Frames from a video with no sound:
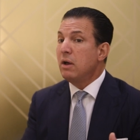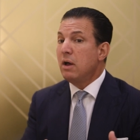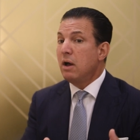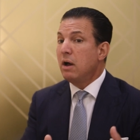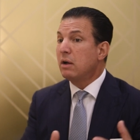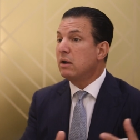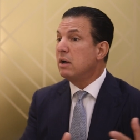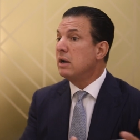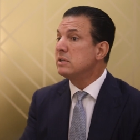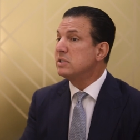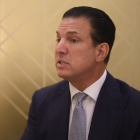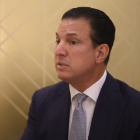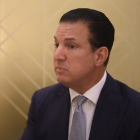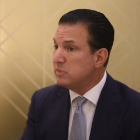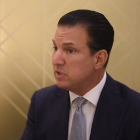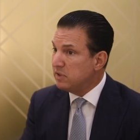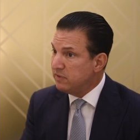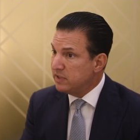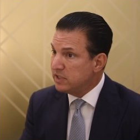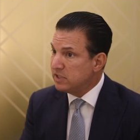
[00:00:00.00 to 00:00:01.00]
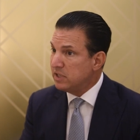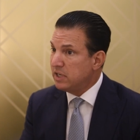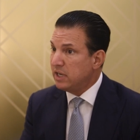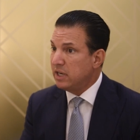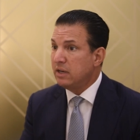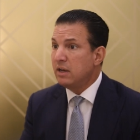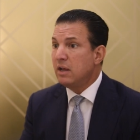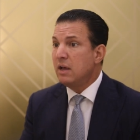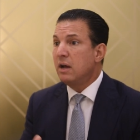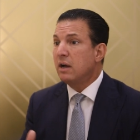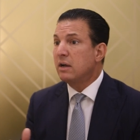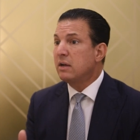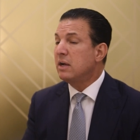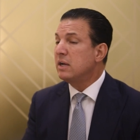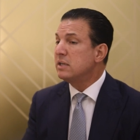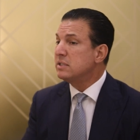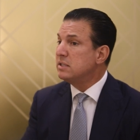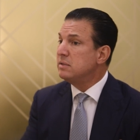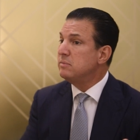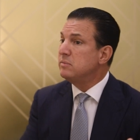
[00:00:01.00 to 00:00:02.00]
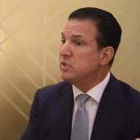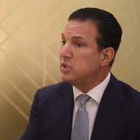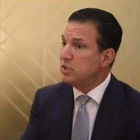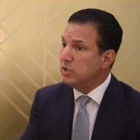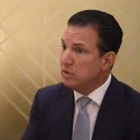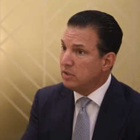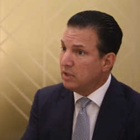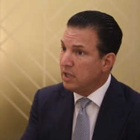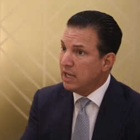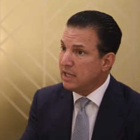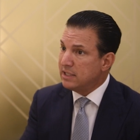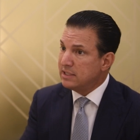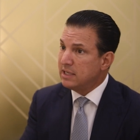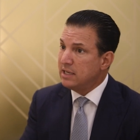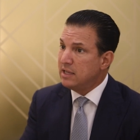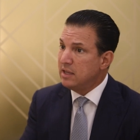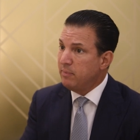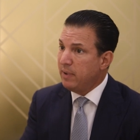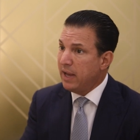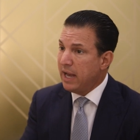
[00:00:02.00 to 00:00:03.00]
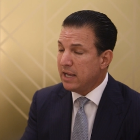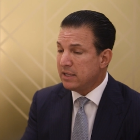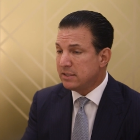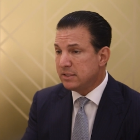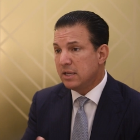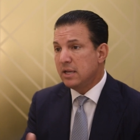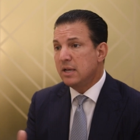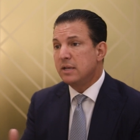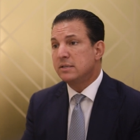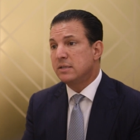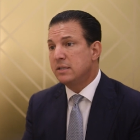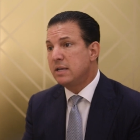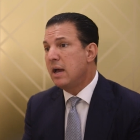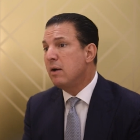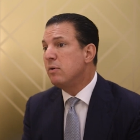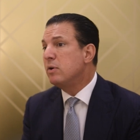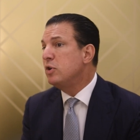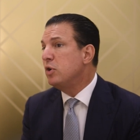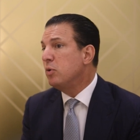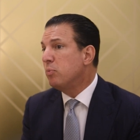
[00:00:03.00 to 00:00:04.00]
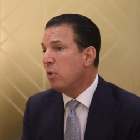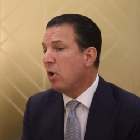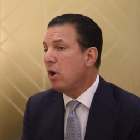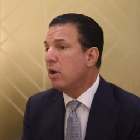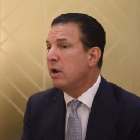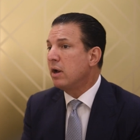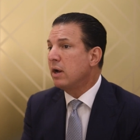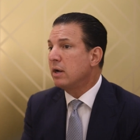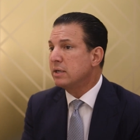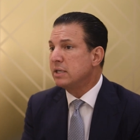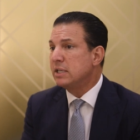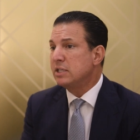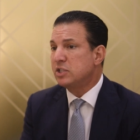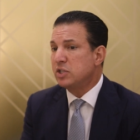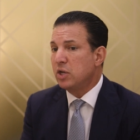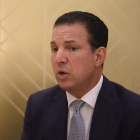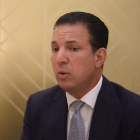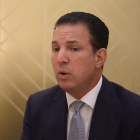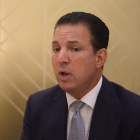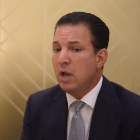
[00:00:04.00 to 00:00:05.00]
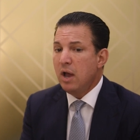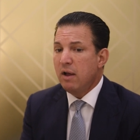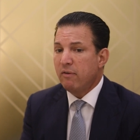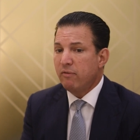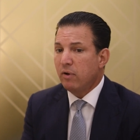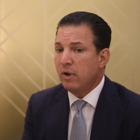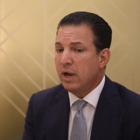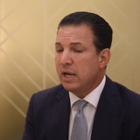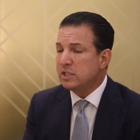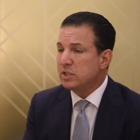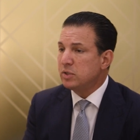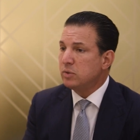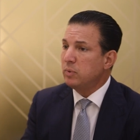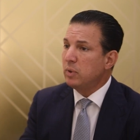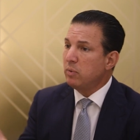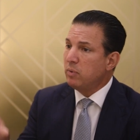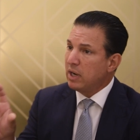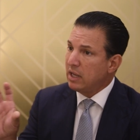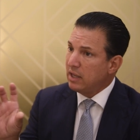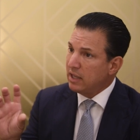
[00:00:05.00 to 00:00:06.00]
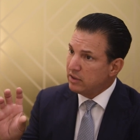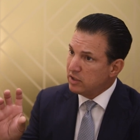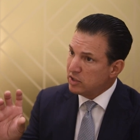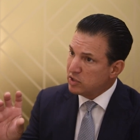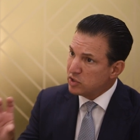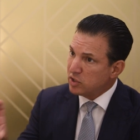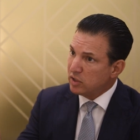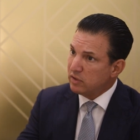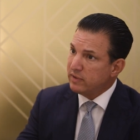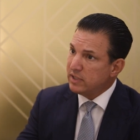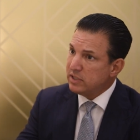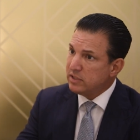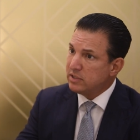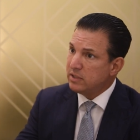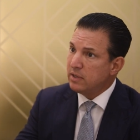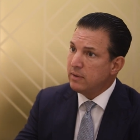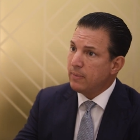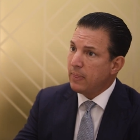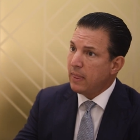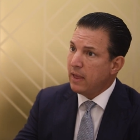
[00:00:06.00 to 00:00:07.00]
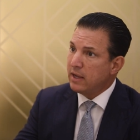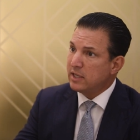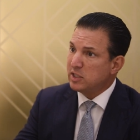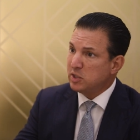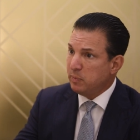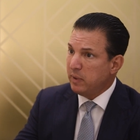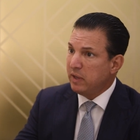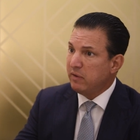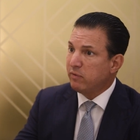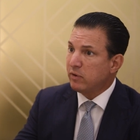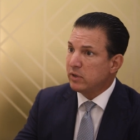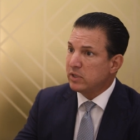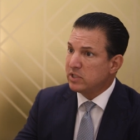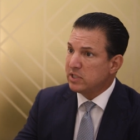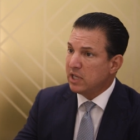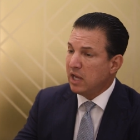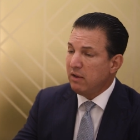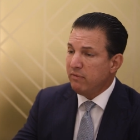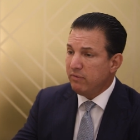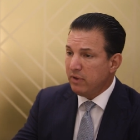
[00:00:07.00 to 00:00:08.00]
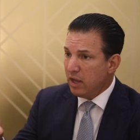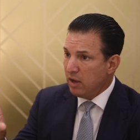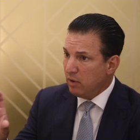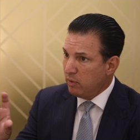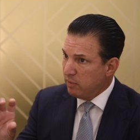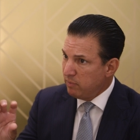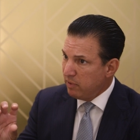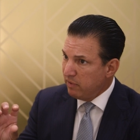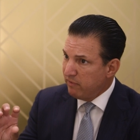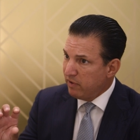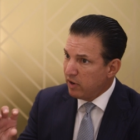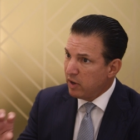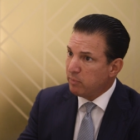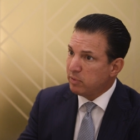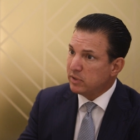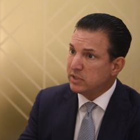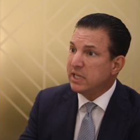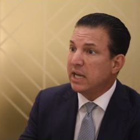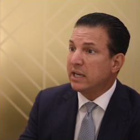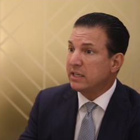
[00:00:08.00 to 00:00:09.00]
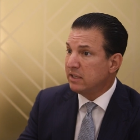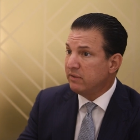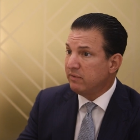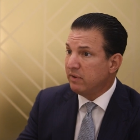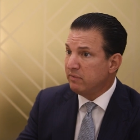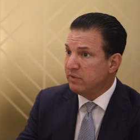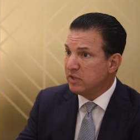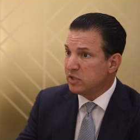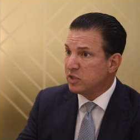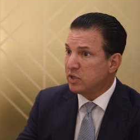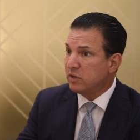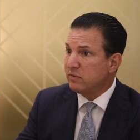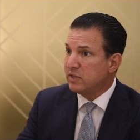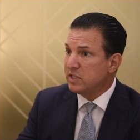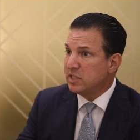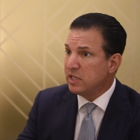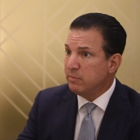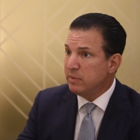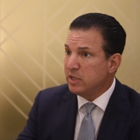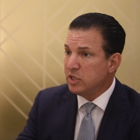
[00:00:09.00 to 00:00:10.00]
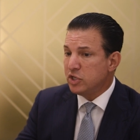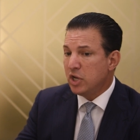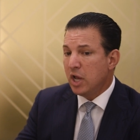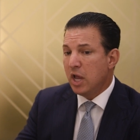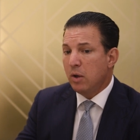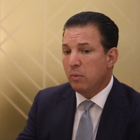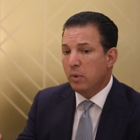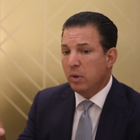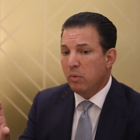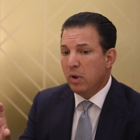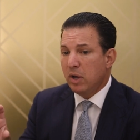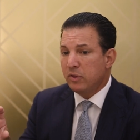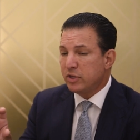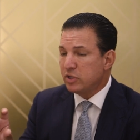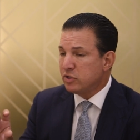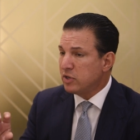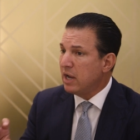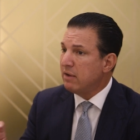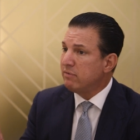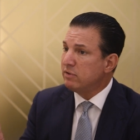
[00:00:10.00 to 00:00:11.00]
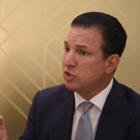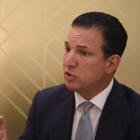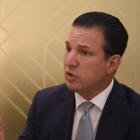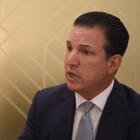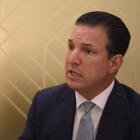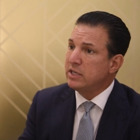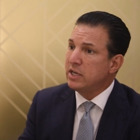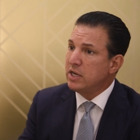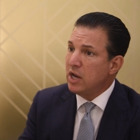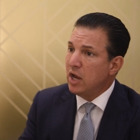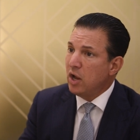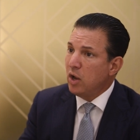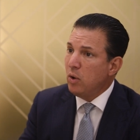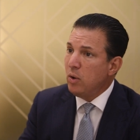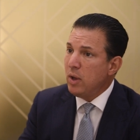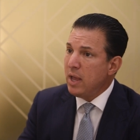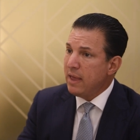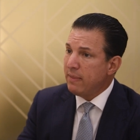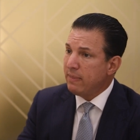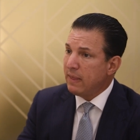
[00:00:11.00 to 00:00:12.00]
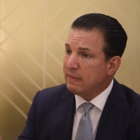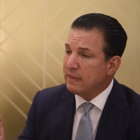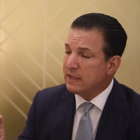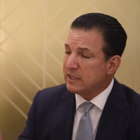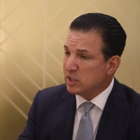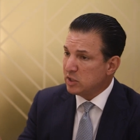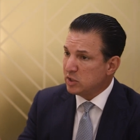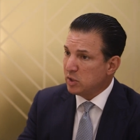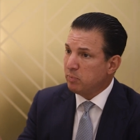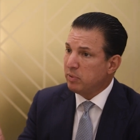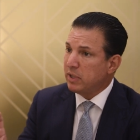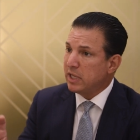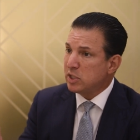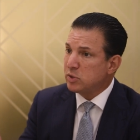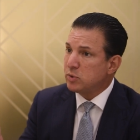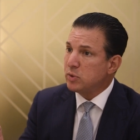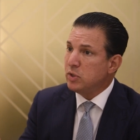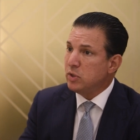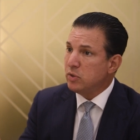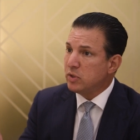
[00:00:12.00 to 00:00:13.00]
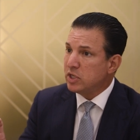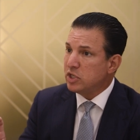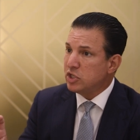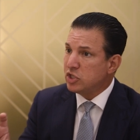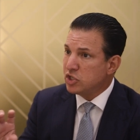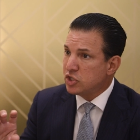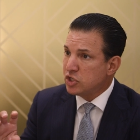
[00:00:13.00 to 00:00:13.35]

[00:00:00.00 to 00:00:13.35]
accustomed to visiting, accustomed to utilizing in the past, to now a new product. And so for us, we want to let the service speak for itself. We've been very protective of the service image. We want the travel trade to know that this is a place where you can